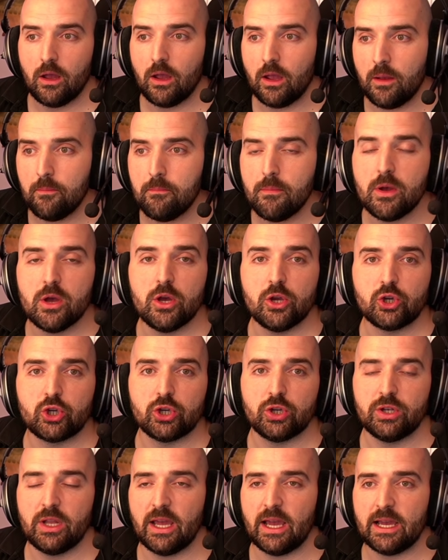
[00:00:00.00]

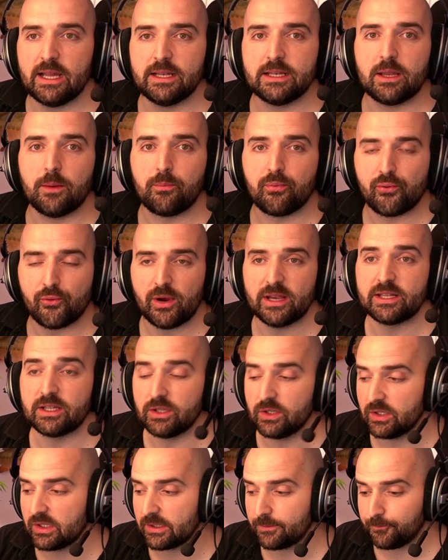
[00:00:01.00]
immersion and
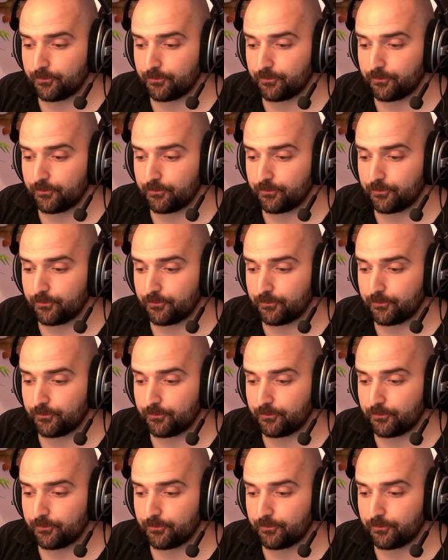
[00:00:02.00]
presence,